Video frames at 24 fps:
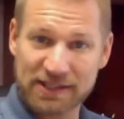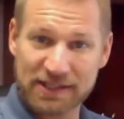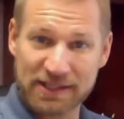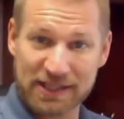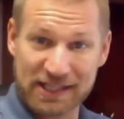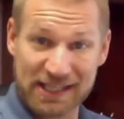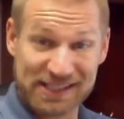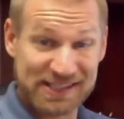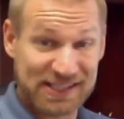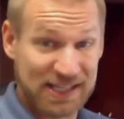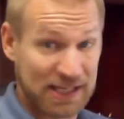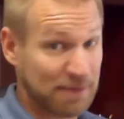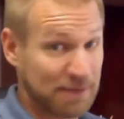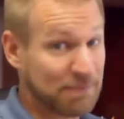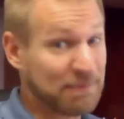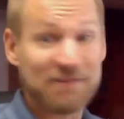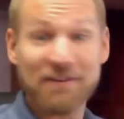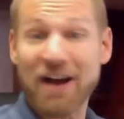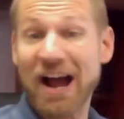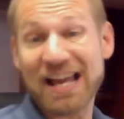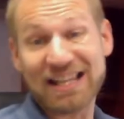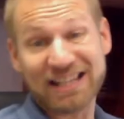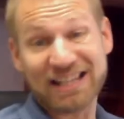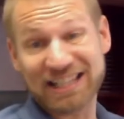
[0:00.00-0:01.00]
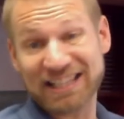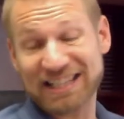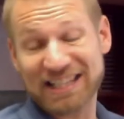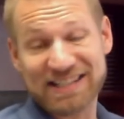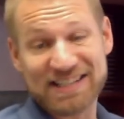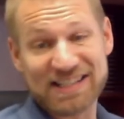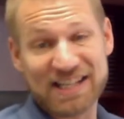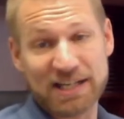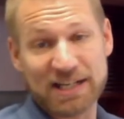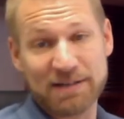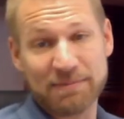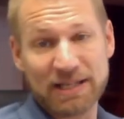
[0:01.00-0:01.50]
it's going to be violent,
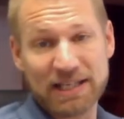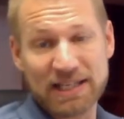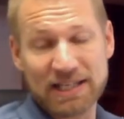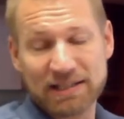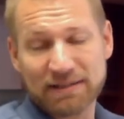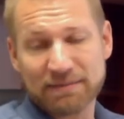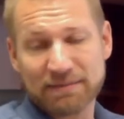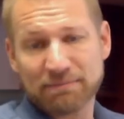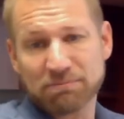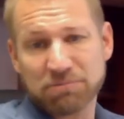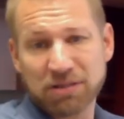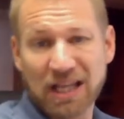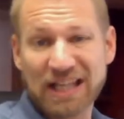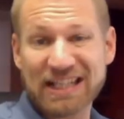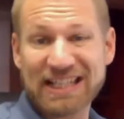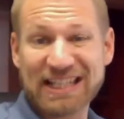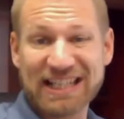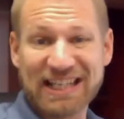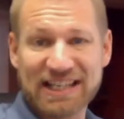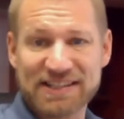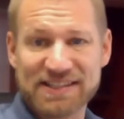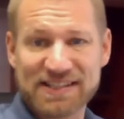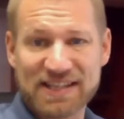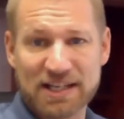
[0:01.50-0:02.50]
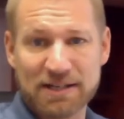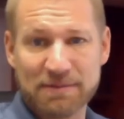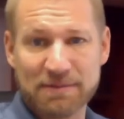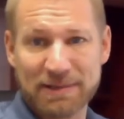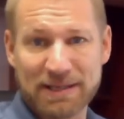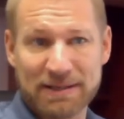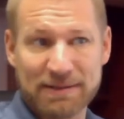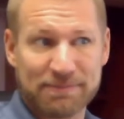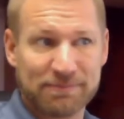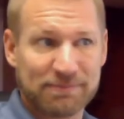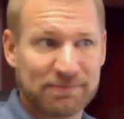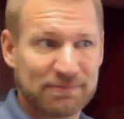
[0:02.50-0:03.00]
it's going to be bloody, it's going to
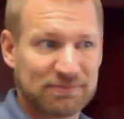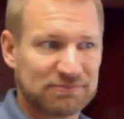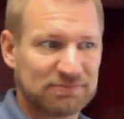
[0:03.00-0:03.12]
be